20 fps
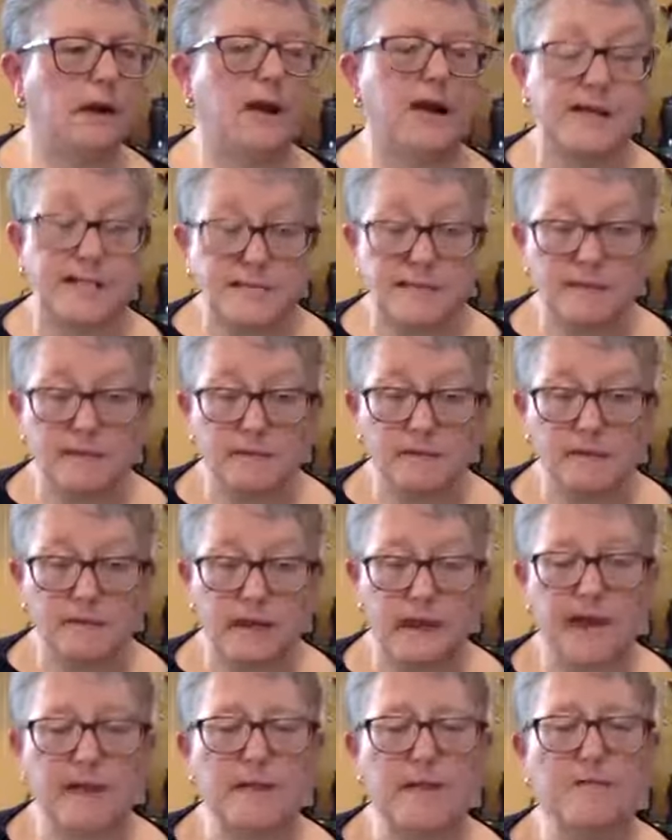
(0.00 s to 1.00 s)
Ison,
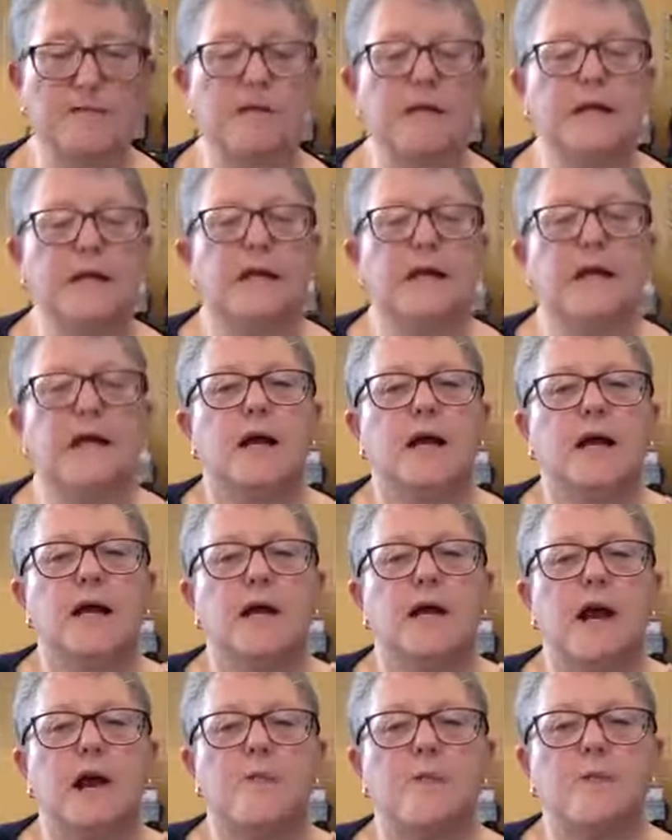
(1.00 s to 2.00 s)

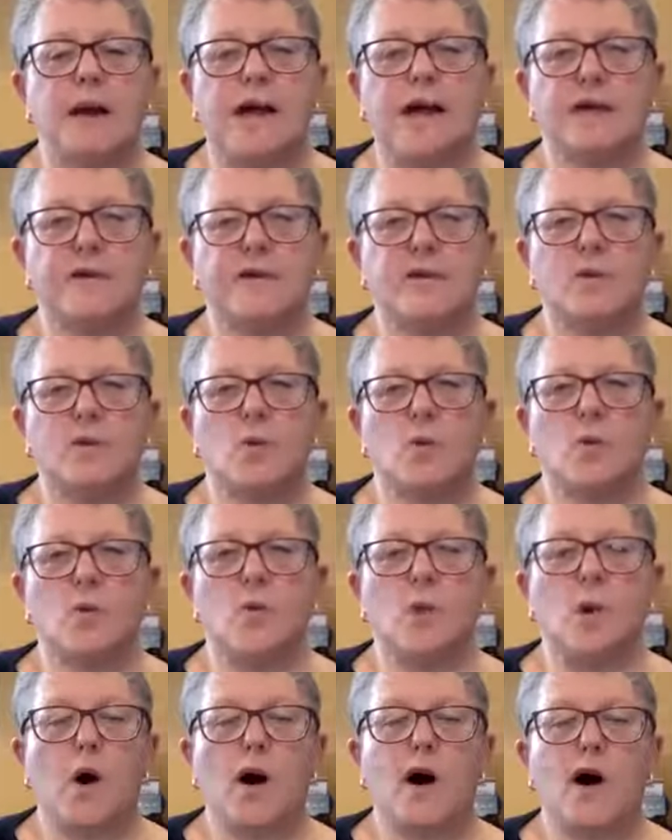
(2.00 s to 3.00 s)
about
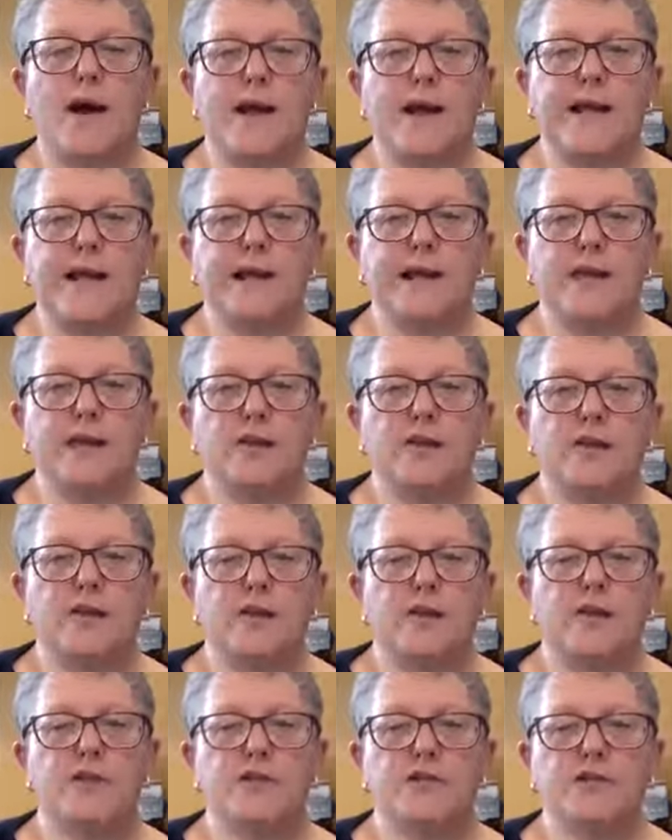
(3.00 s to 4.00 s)
why you
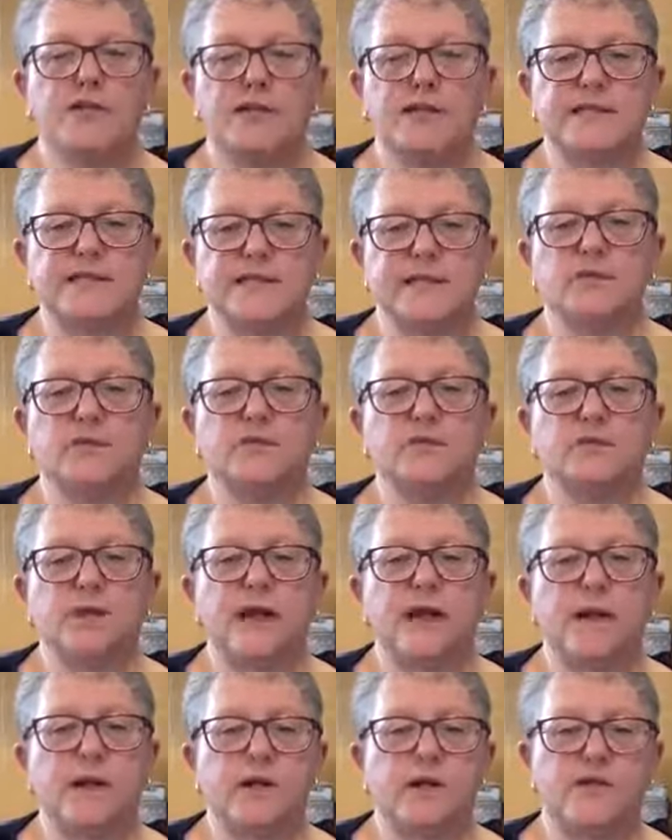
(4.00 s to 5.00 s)
use a single
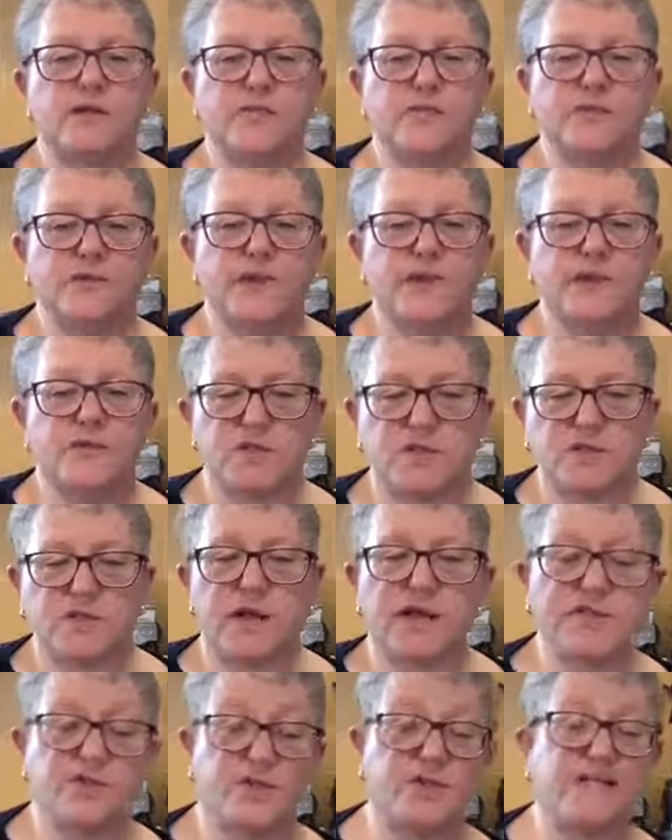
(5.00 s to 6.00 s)
flour to feed your
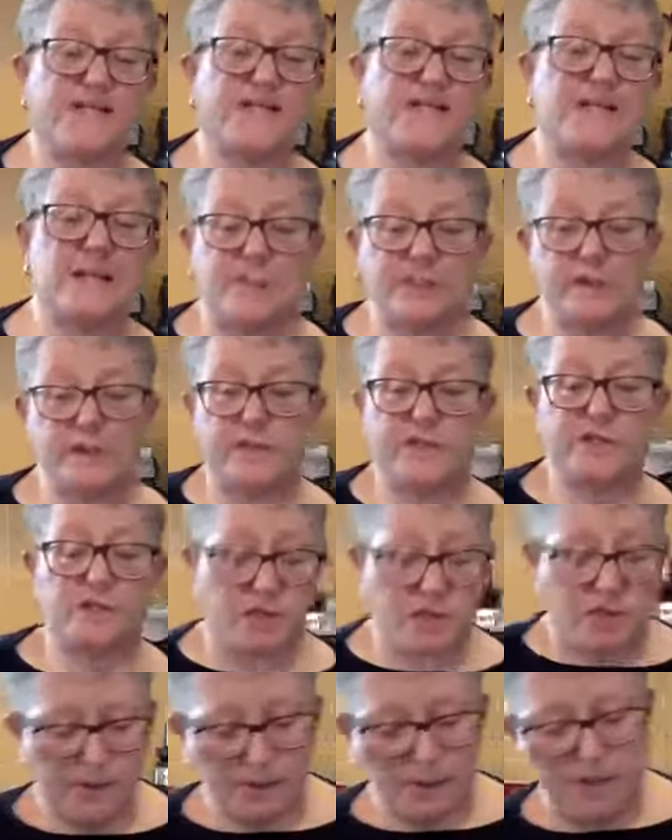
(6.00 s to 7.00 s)
starter. And I did a bit of
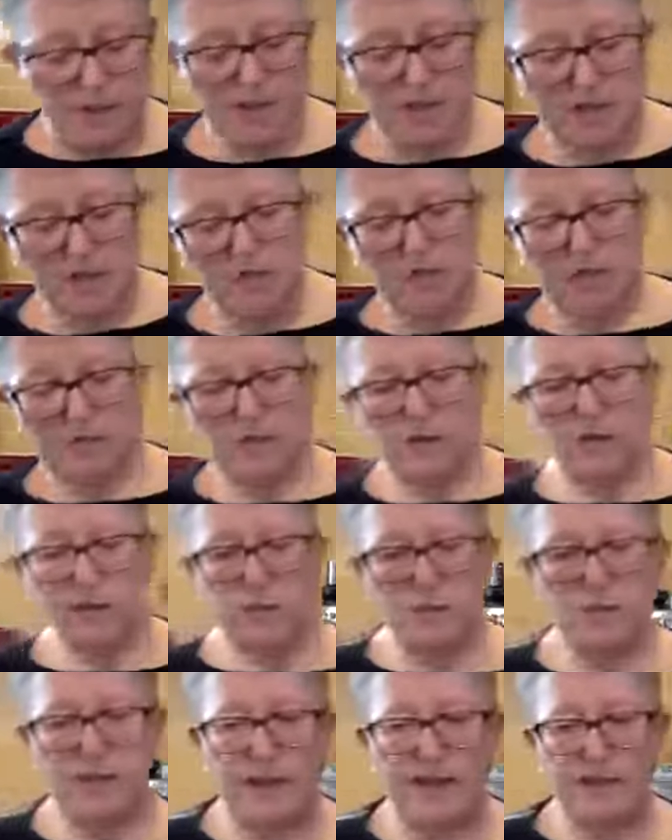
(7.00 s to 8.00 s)
research. I apologise for not
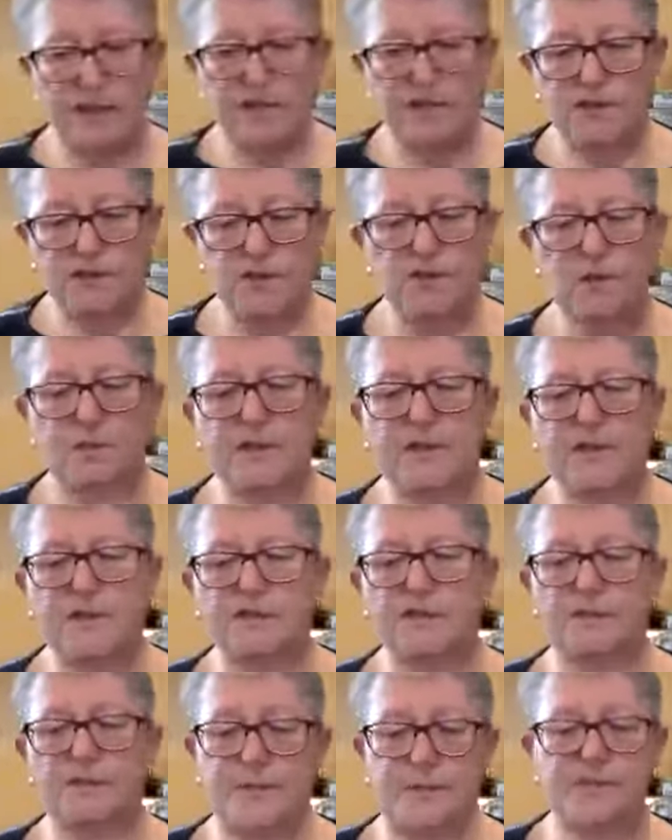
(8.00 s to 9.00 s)
replying sooner because
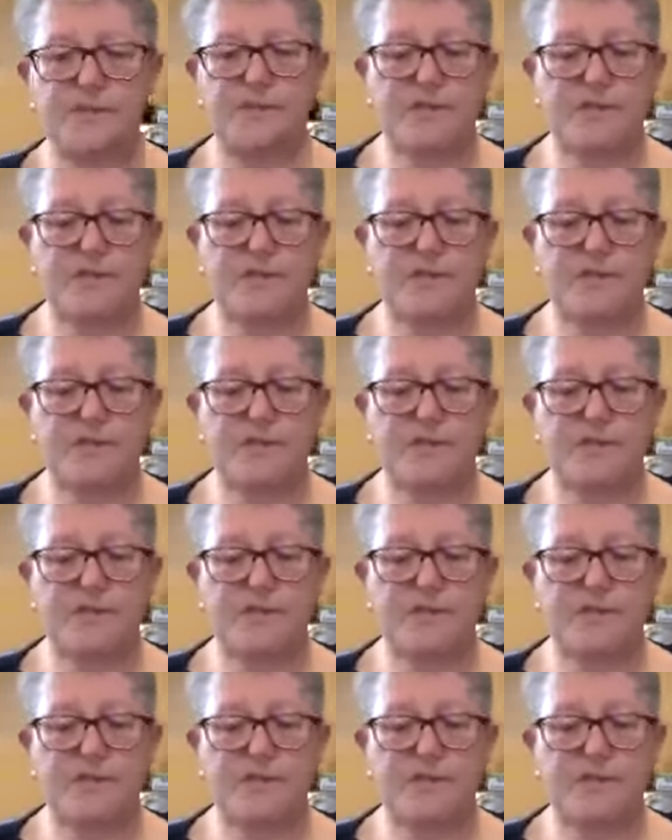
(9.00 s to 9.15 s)
I've been